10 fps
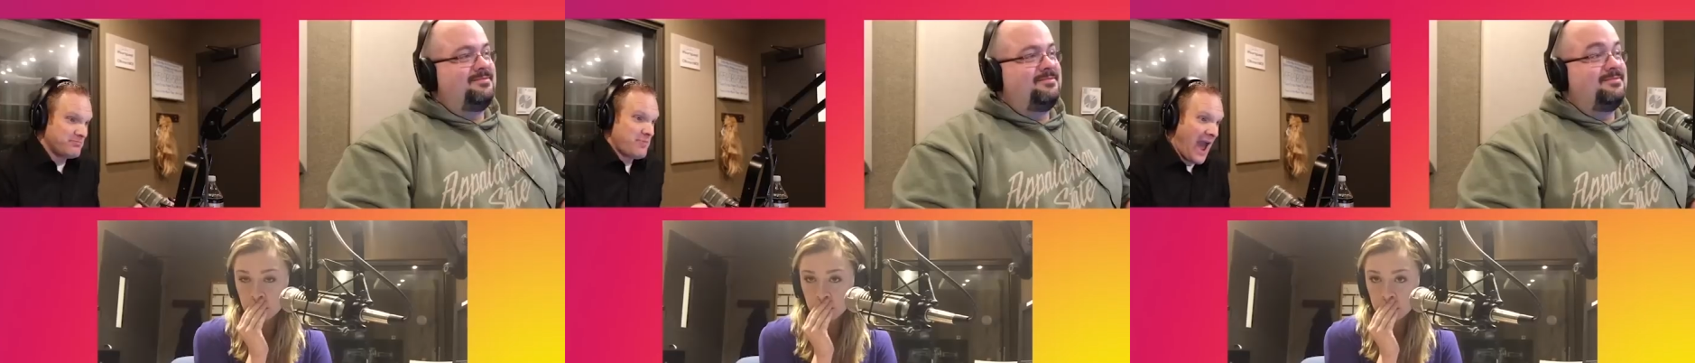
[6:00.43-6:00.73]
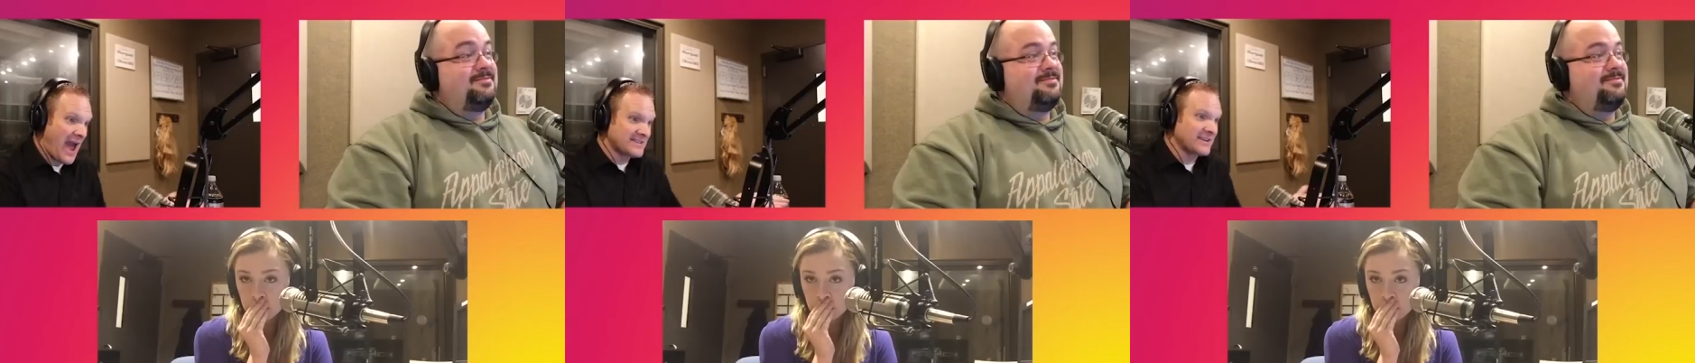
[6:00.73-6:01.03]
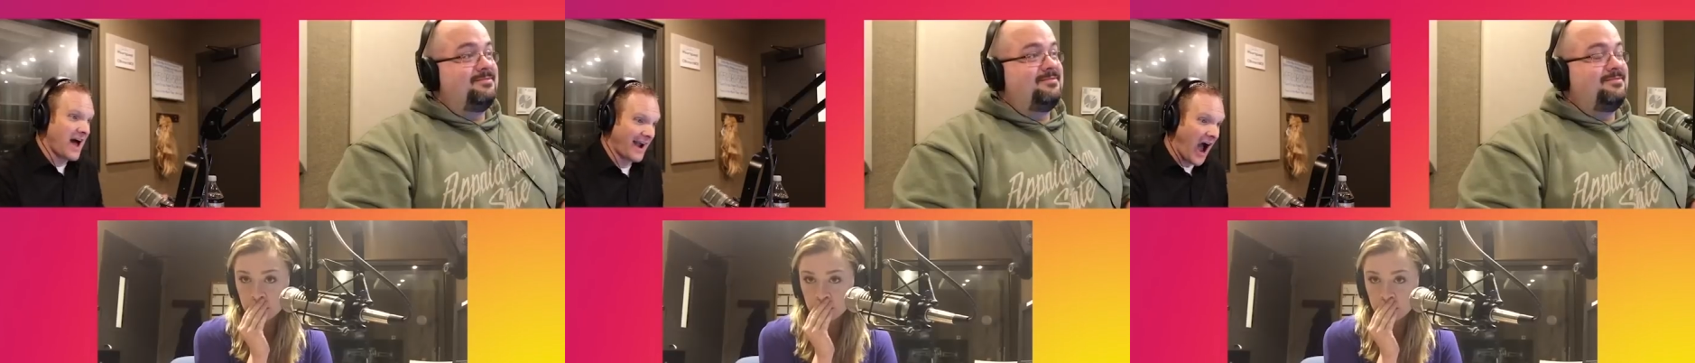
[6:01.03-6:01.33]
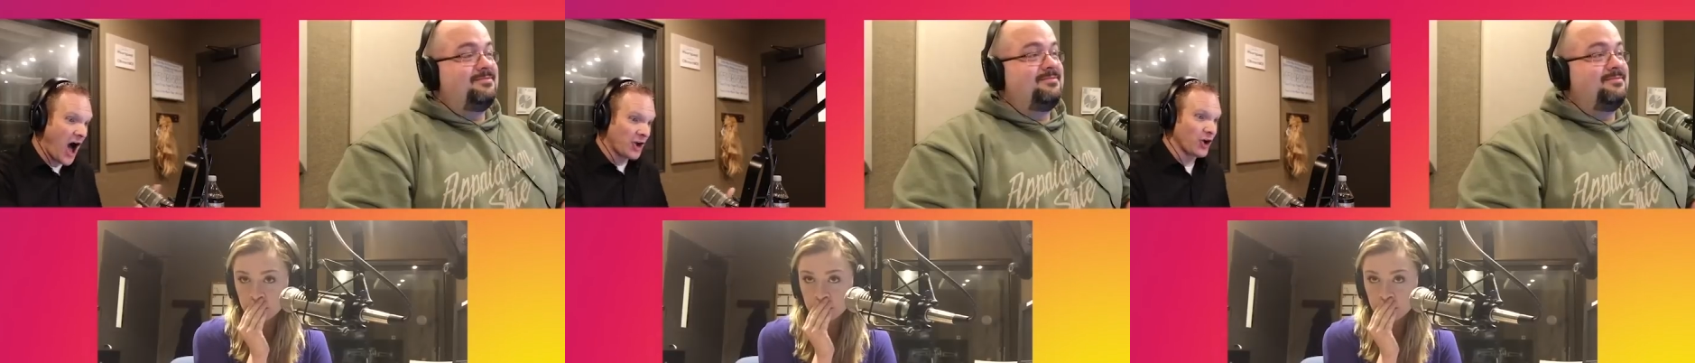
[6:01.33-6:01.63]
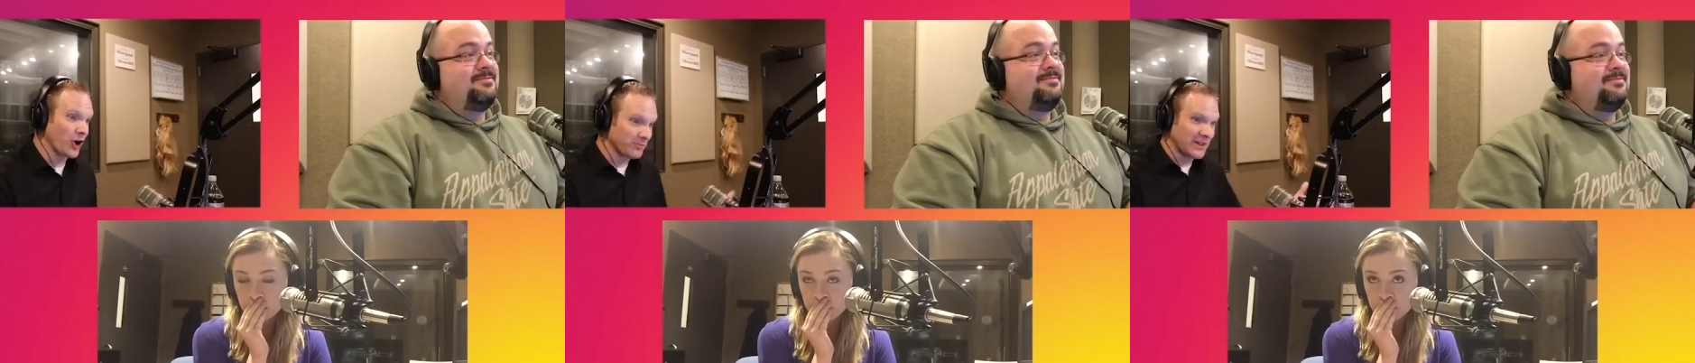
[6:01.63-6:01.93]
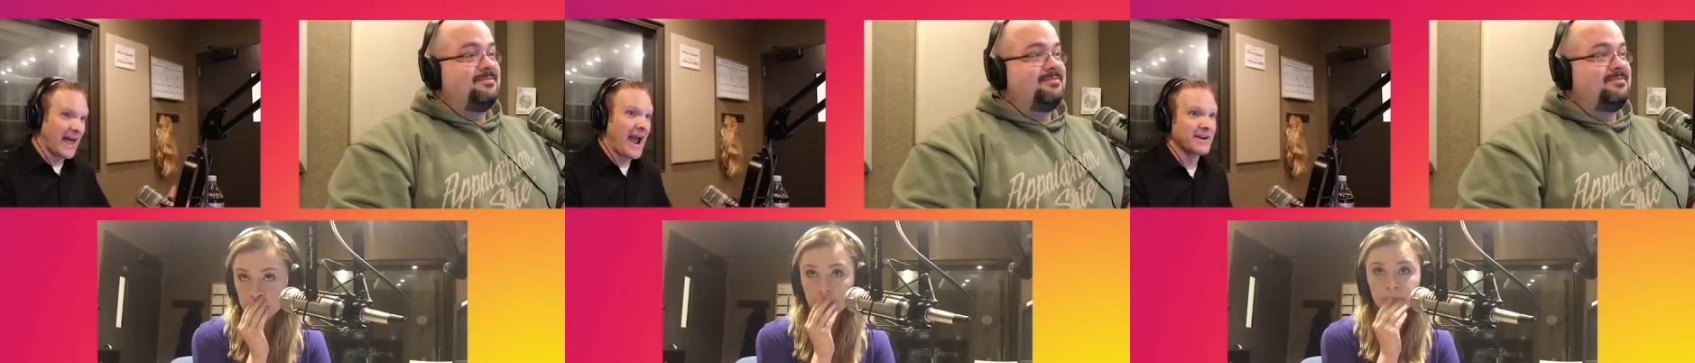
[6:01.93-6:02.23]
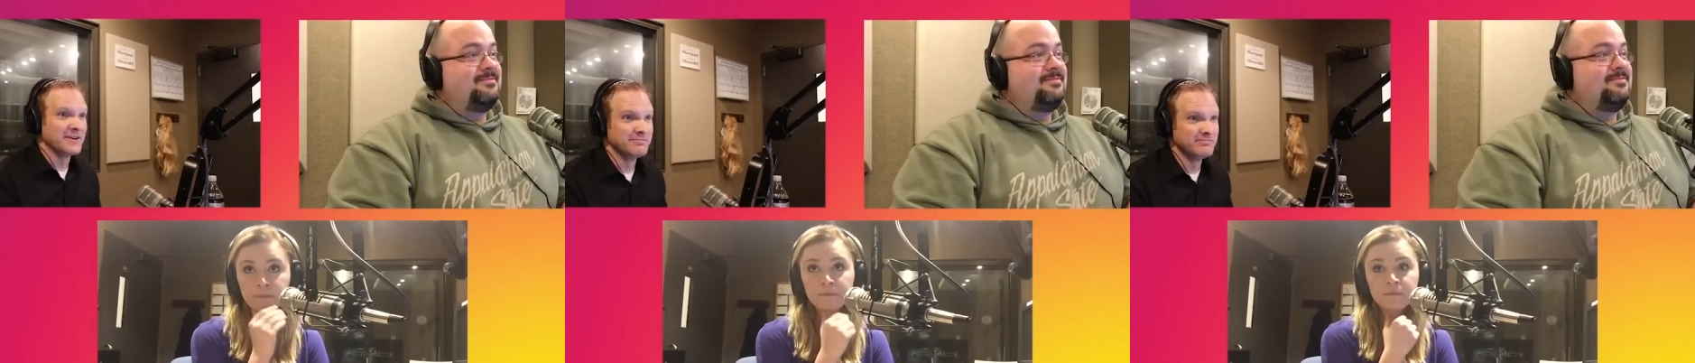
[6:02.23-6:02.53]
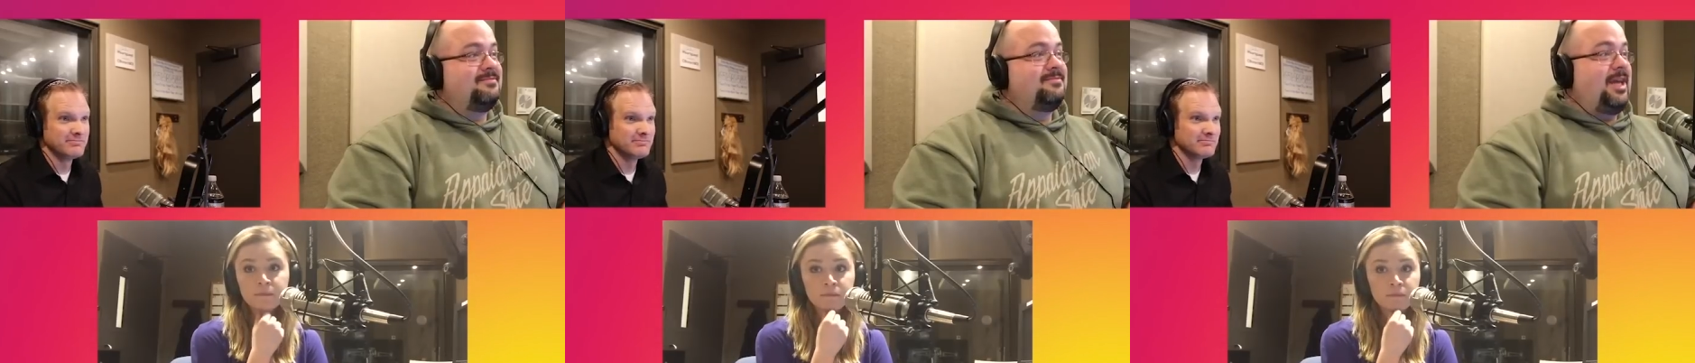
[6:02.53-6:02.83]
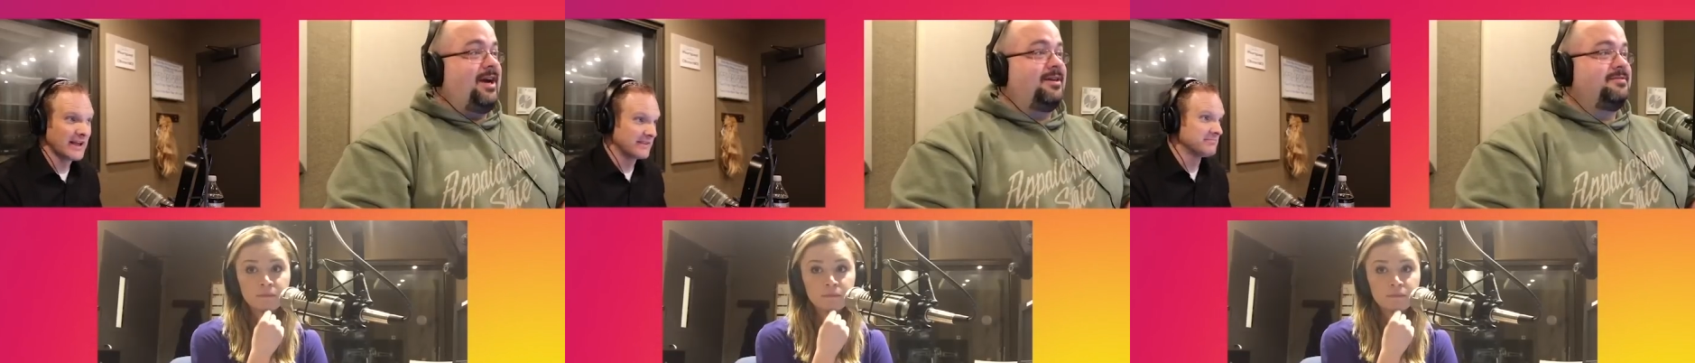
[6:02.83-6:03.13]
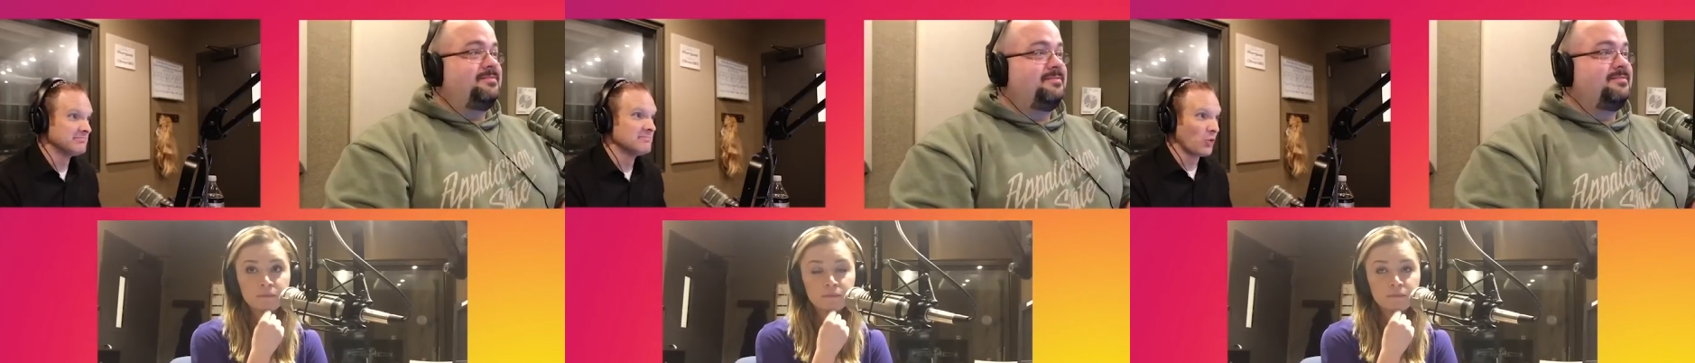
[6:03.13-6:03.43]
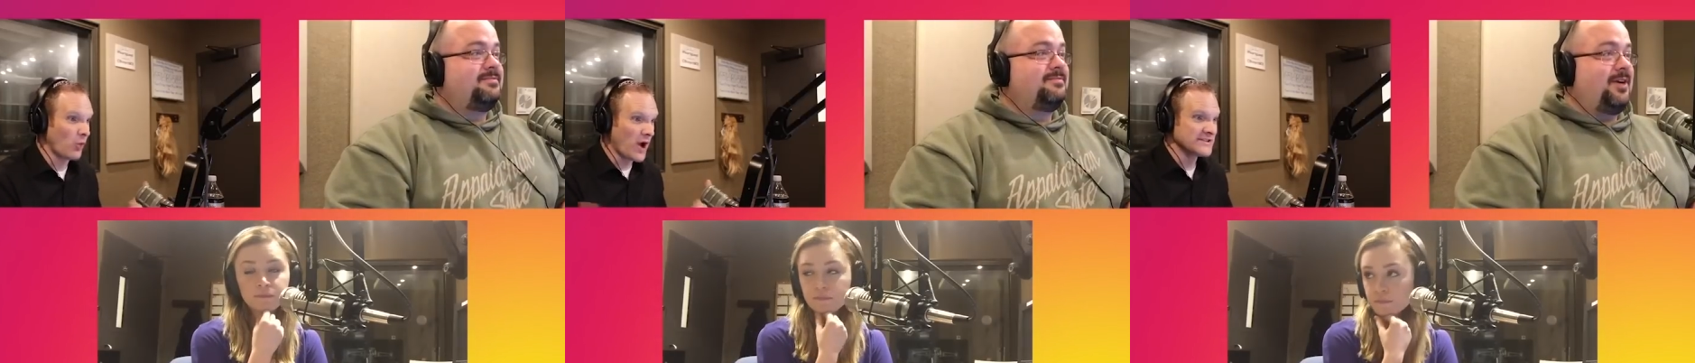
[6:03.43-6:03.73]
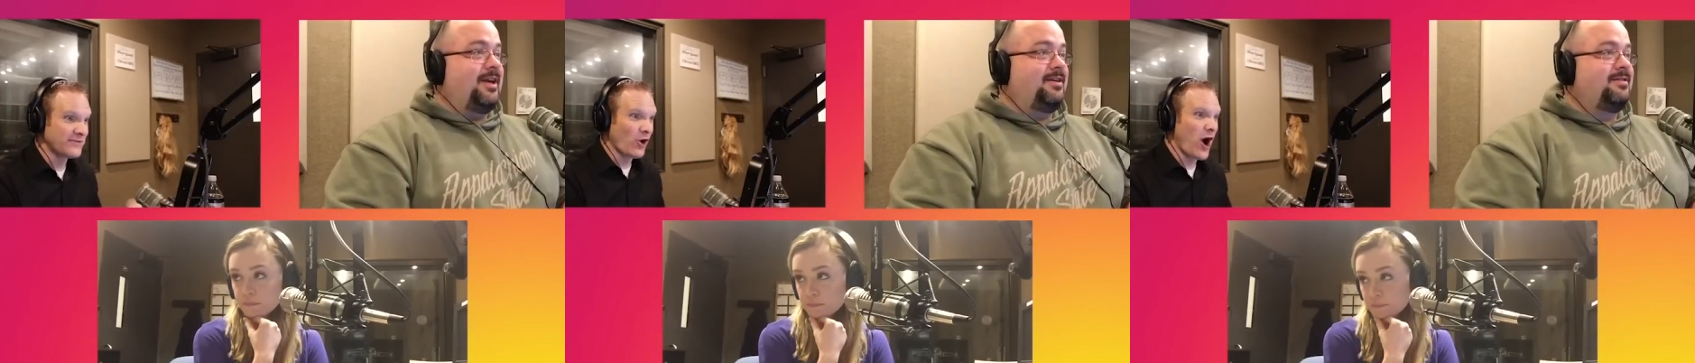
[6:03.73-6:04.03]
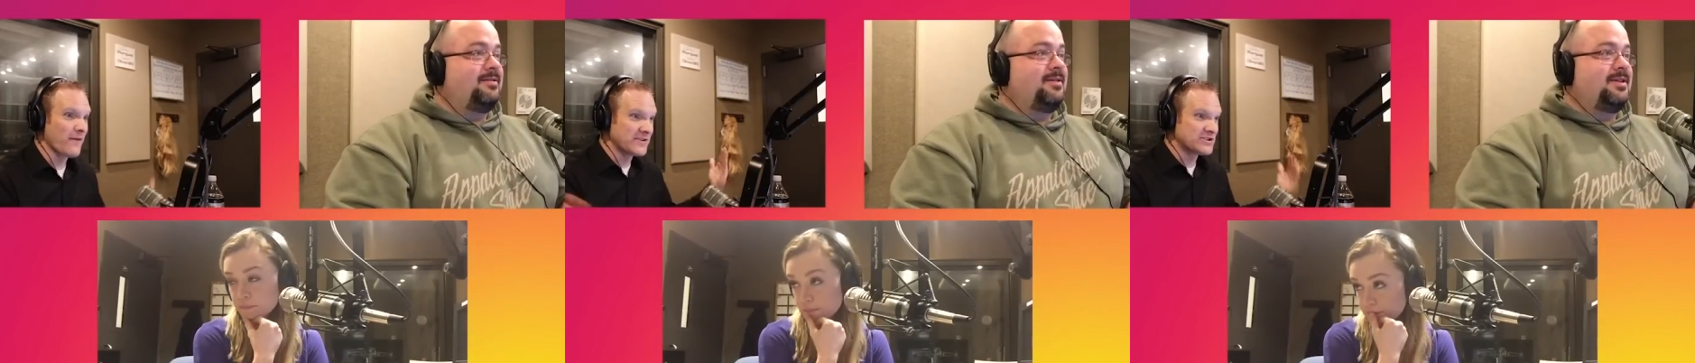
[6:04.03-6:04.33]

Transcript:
Speaker 1: has it like on her land. Yeah. Like right. runs for office